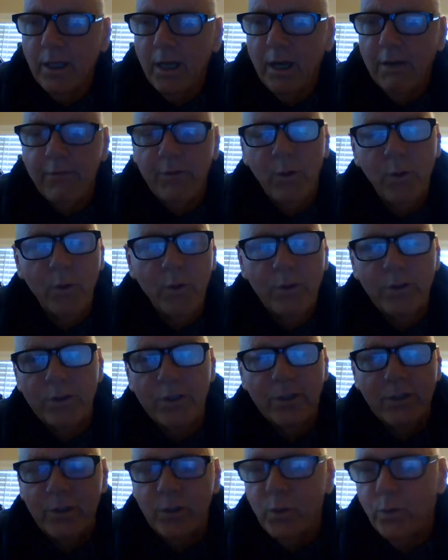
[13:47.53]
Of course,
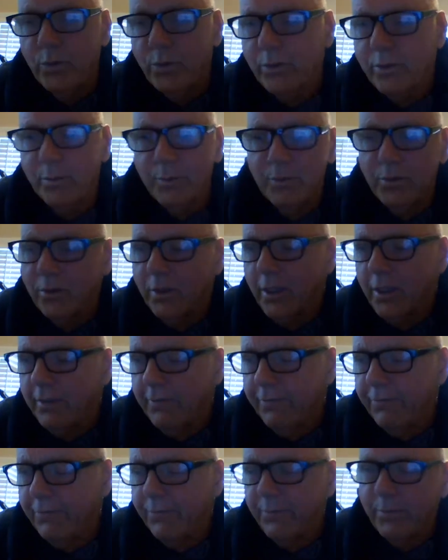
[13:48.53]
he's doing some
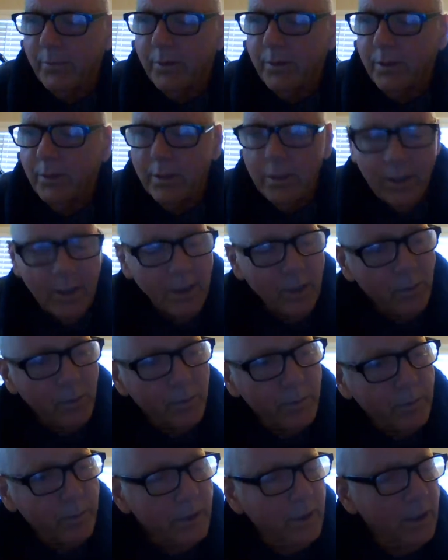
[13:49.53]
stuff, you know,
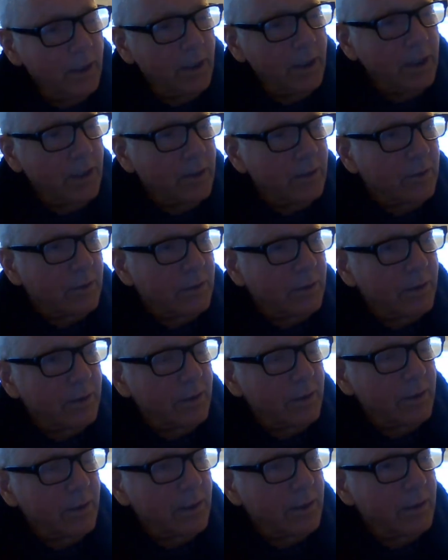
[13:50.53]
his,
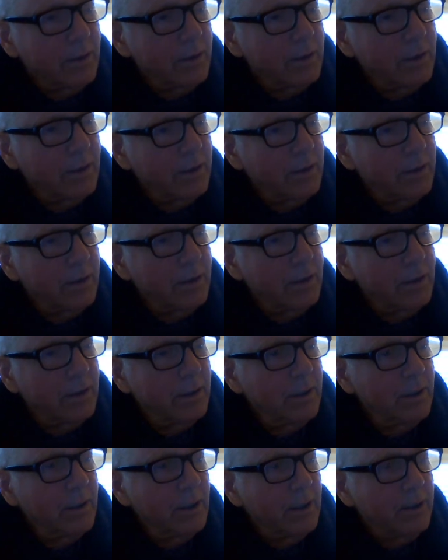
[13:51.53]

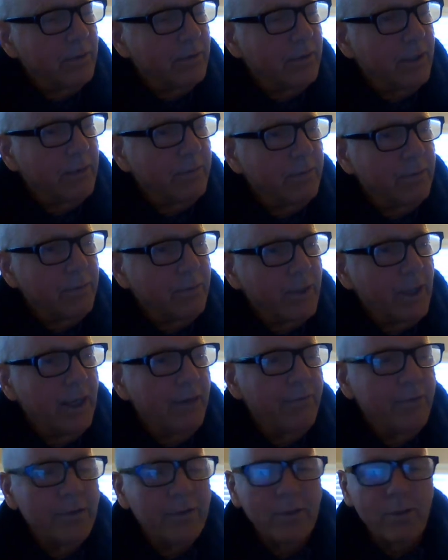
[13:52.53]
his love of
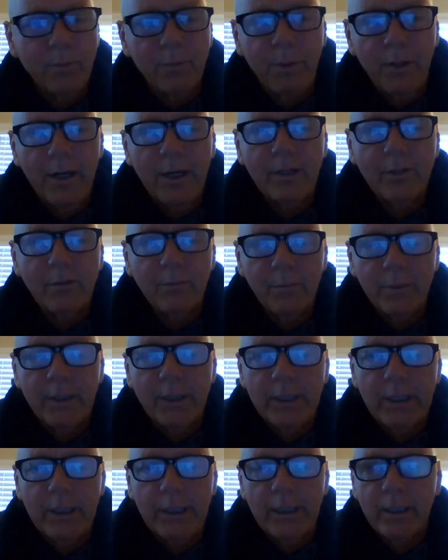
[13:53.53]
life is his pile of
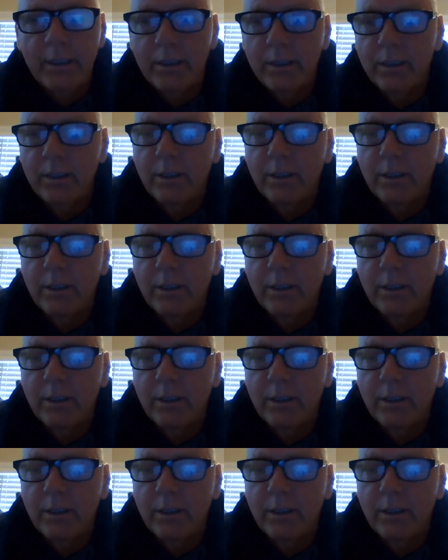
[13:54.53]
money.